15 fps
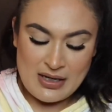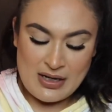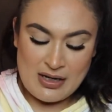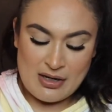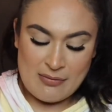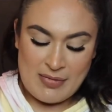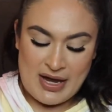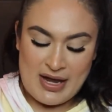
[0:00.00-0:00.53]

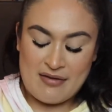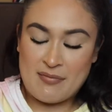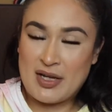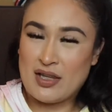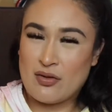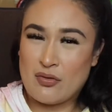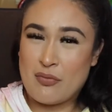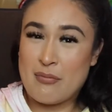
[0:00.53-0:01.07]
I have
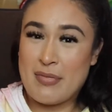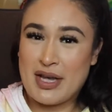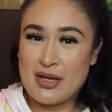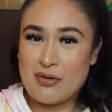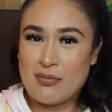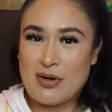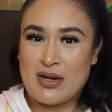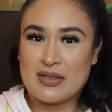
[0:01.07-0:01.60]
my little
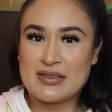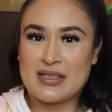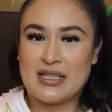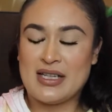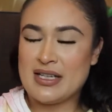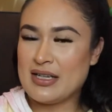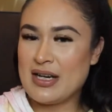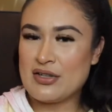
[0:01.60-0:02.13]
makeup box, and
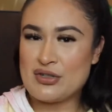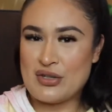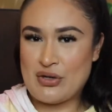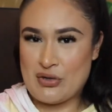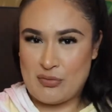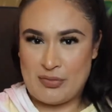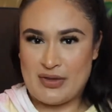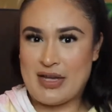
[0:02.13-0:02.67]
he can actually
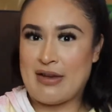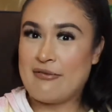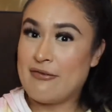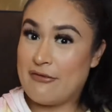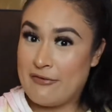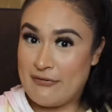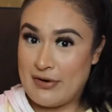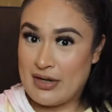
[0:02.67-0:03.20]
open that
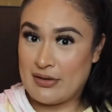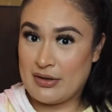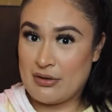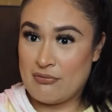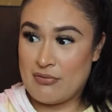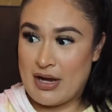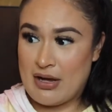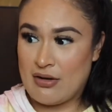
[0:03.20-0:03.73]
fairly
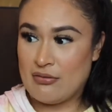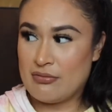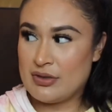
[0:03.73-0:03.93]
well,